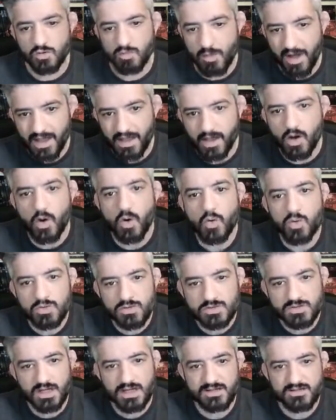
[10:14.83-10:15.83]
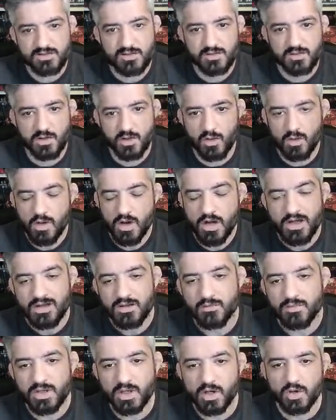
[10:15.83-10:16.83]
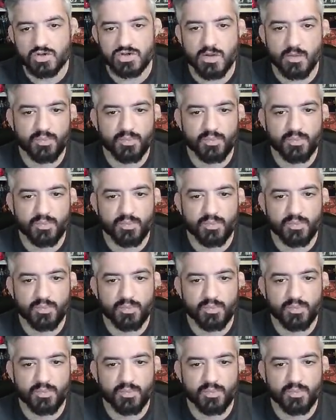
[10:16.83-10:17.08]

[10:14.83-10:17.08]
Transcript: my own test, you know, because a